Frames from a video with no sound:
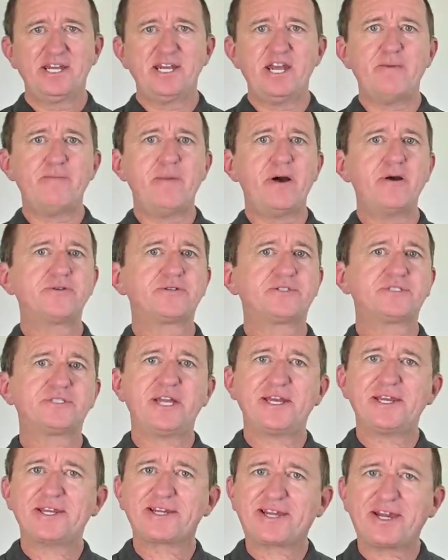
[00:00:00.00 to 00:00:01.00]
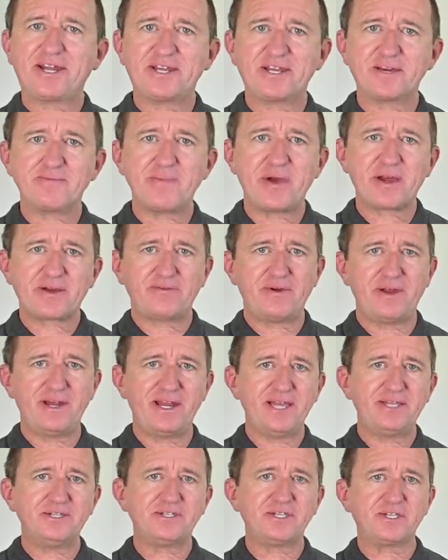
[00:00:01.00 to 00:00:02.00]
Now most dedicated macro
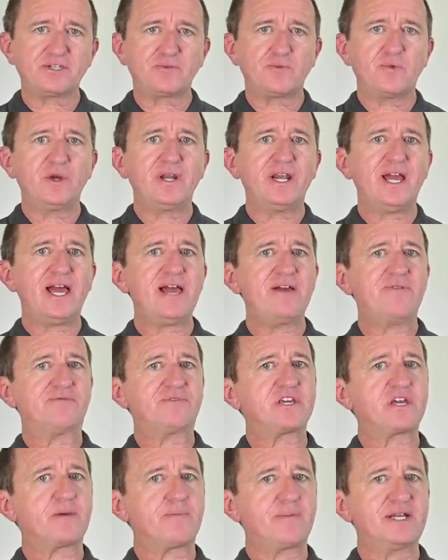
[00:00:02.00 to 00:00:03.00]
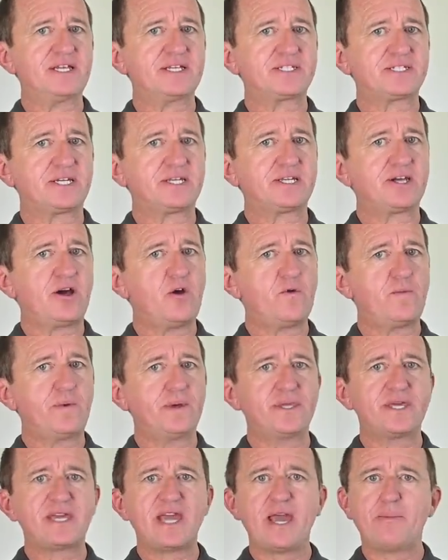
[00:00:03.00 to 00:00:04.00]
lenses will have the ability to
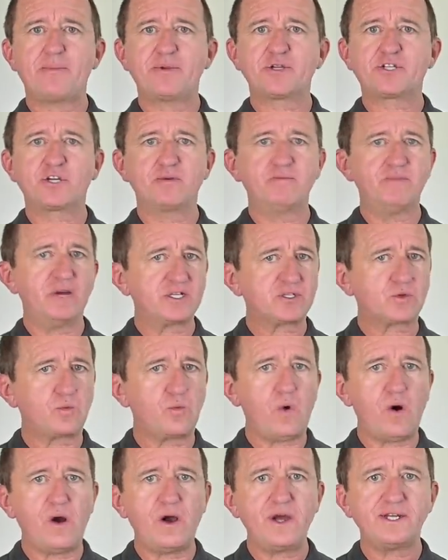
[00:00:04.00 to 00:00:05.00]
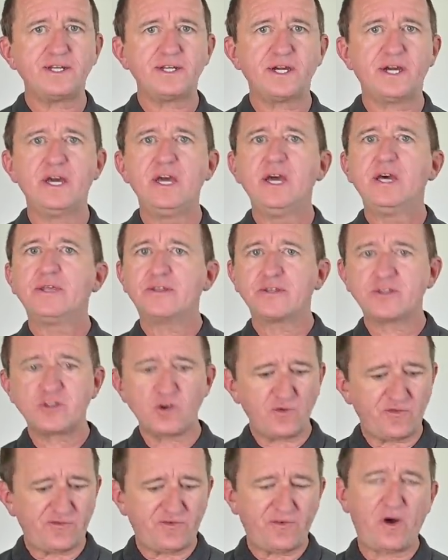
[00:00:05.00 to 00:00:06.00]
open the aperture much wider than
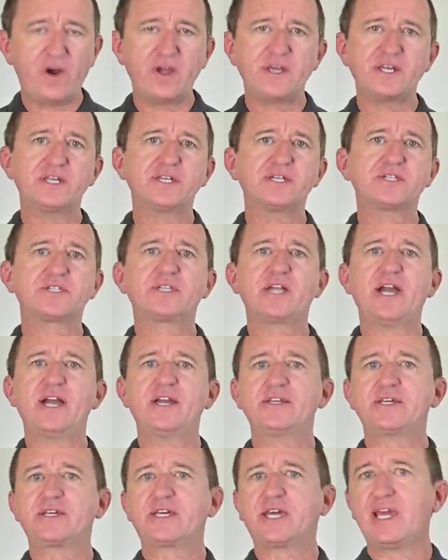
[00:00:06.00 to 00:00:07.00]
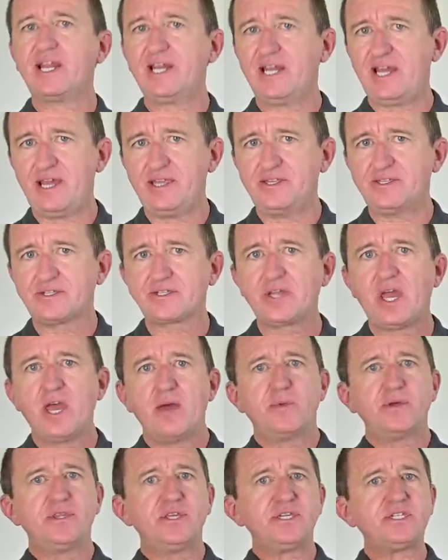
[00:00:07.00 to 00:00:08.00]
you'll find in a standard kit lens.
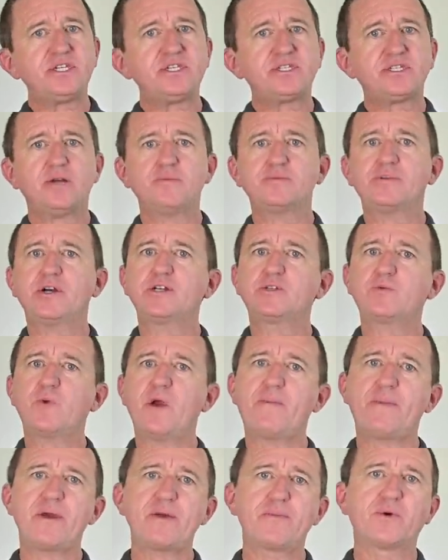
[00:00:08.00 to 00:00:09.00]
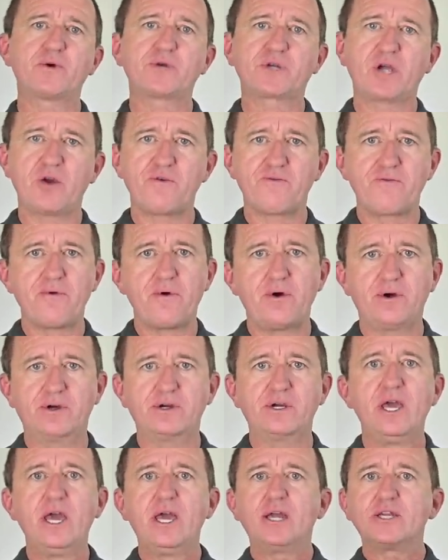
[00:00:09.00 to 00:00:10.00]
But this is sometimes where people go
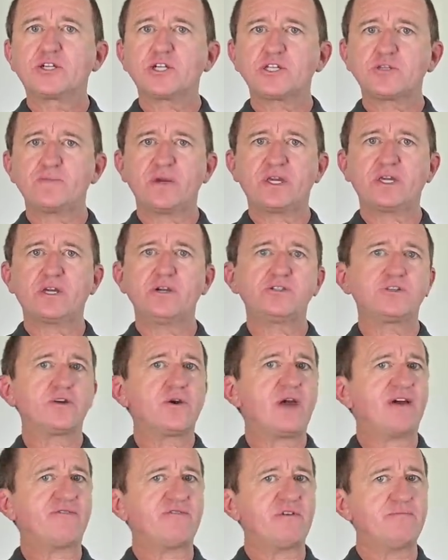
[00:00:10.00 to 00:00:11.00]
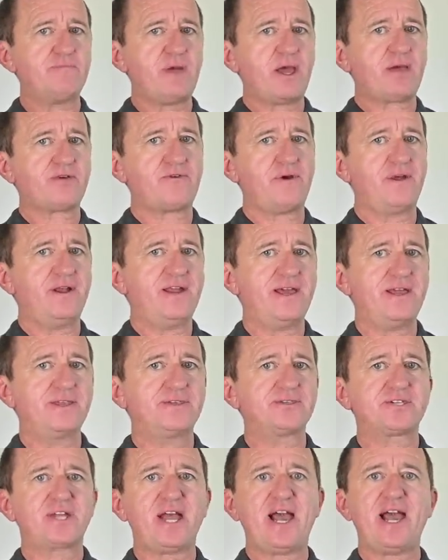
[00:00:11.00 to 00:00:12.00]
wrong. Just because you have a macro
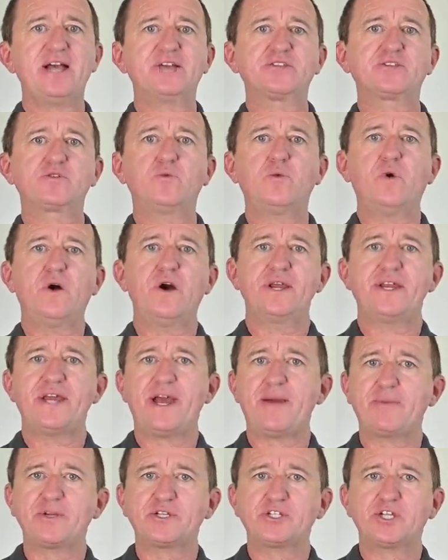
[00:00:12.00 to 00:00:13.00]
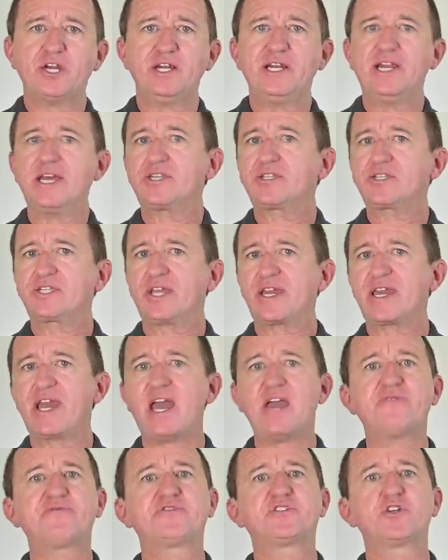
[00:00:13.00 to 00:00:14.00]
lens that has a wide aperture, let's say
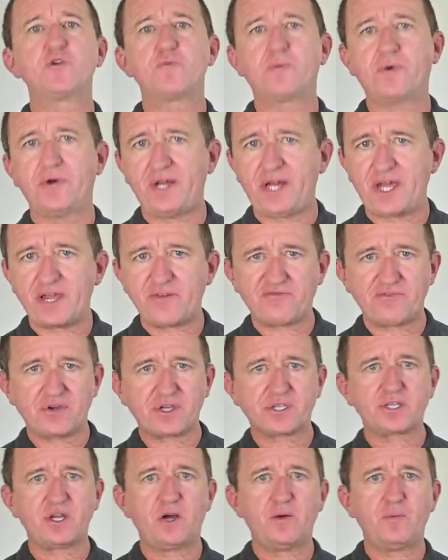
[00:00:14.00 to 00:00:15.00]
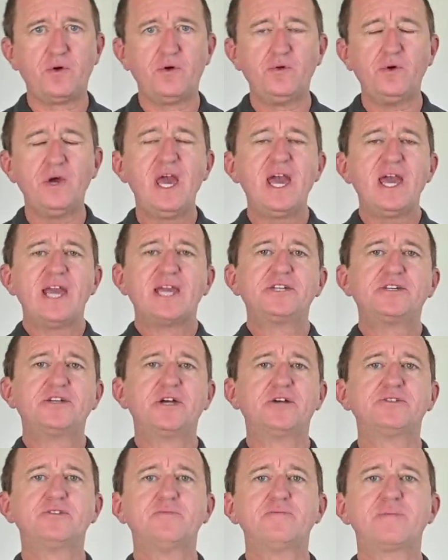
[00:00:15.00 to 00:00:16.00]
f2.8 for example, it
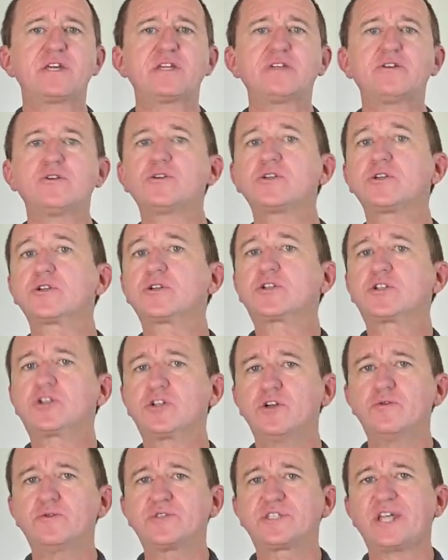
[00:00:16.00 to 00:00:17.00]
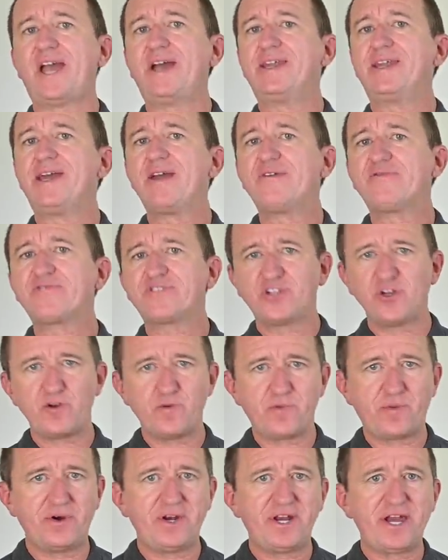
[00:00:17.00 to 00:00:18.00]
doesn't mean you should shoot at
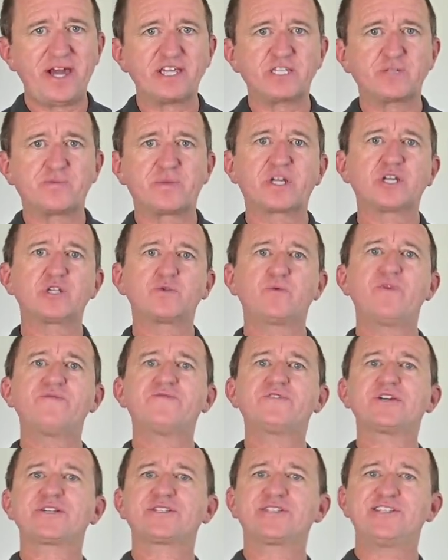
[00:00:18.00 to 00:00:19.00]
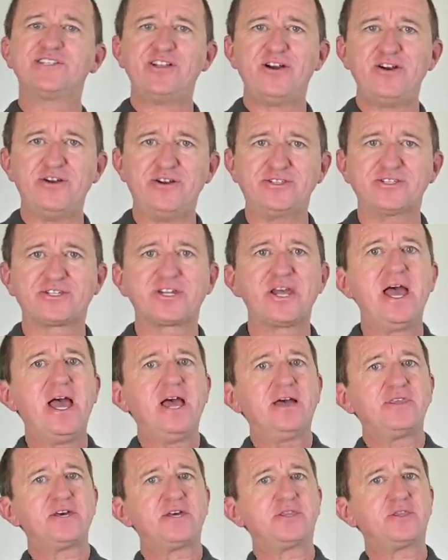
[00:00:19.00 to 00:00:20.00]
f2.8 because we've just learned
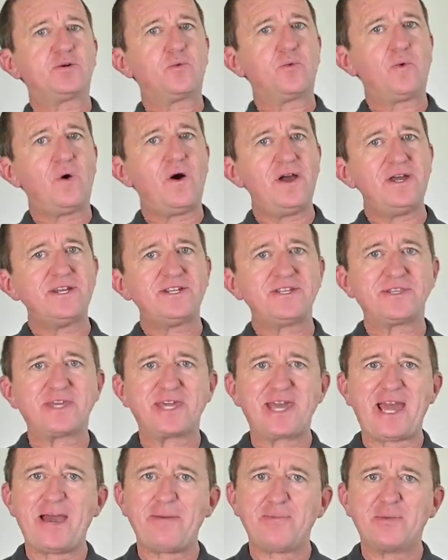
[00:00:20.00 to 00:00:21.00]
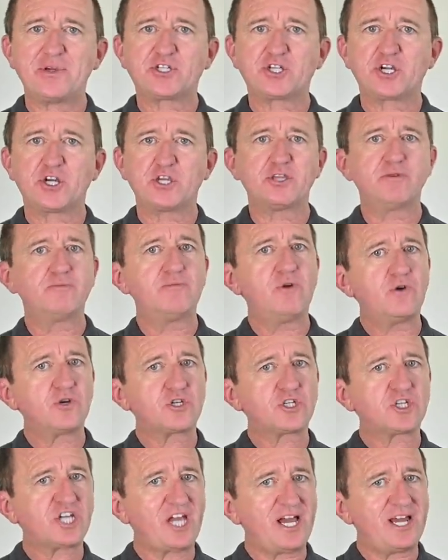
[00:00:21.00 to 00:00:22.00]
that the wider the aperture, the more
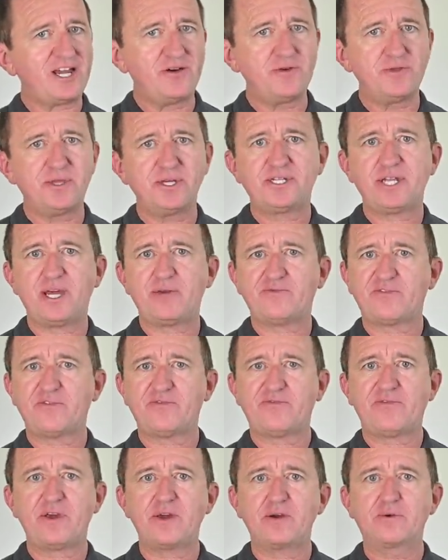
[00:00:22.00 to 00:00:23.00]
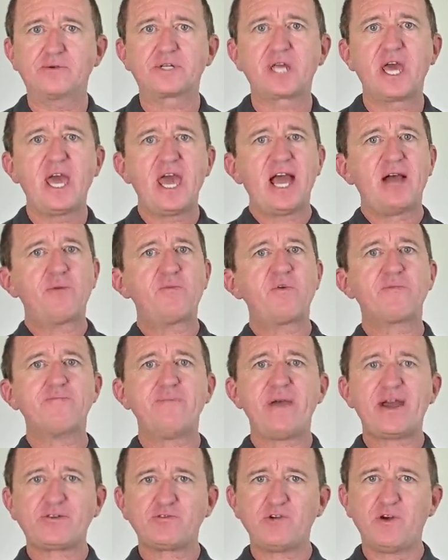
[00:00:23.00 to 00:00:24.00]
shallow the depth of field. And with
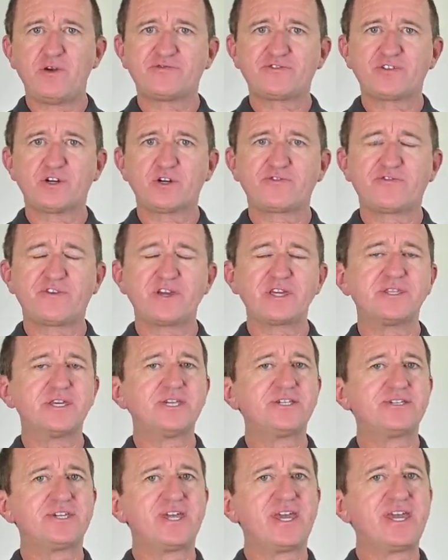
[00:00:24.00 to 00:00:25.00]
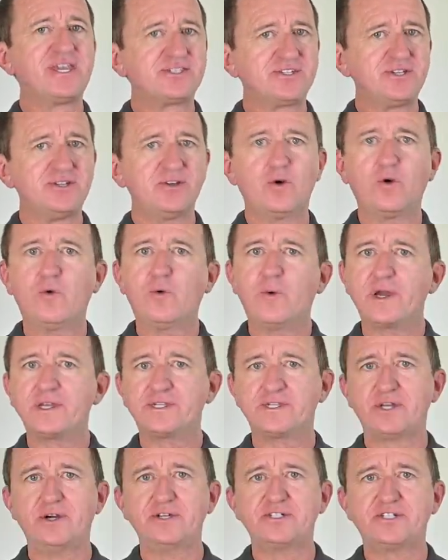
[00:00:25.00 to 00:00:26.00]
macro photography, this isn't
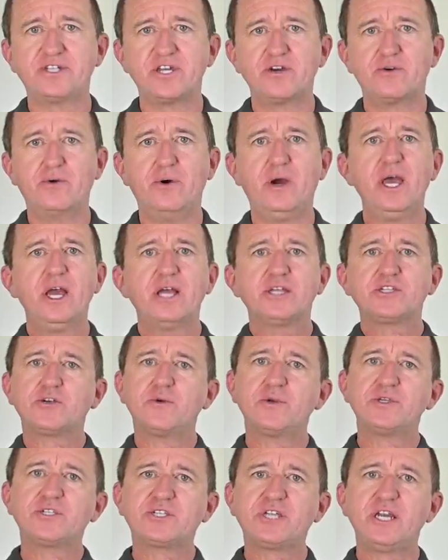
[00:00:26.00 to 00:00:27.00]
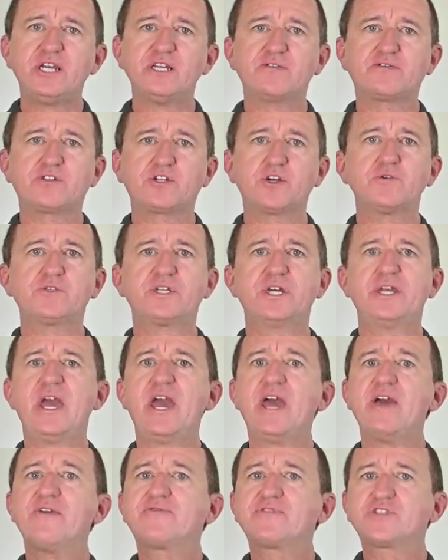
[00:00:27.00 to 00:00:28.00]
always ideal. So instead of shooting
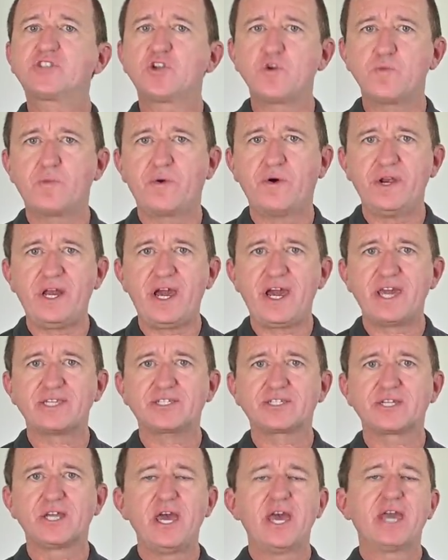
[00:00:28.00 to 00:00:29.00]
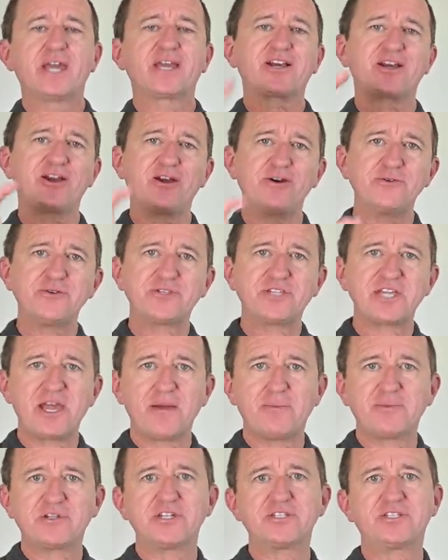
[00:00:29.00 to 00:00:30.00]
at f2.8, close the
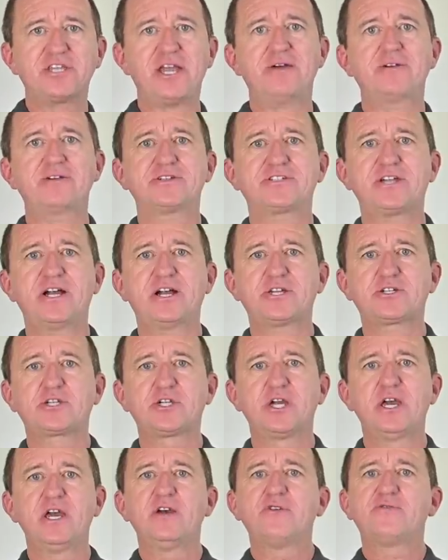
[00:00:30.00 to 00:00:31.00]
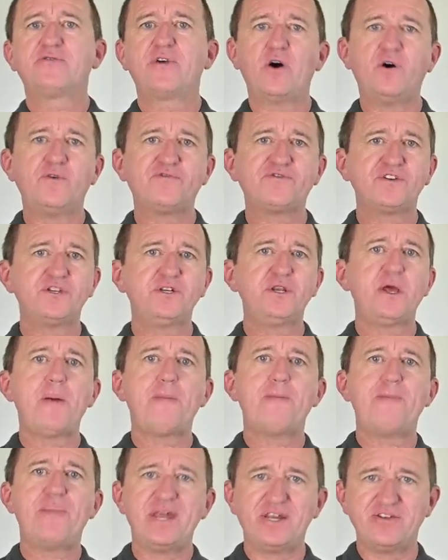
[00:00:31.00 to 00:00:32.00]
aperture down a touch for often
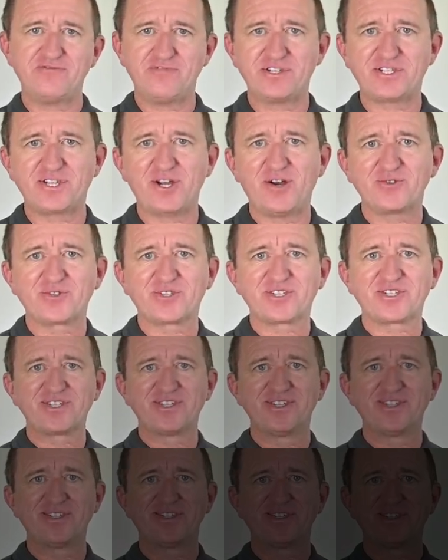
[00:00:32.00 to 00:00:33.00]
better results.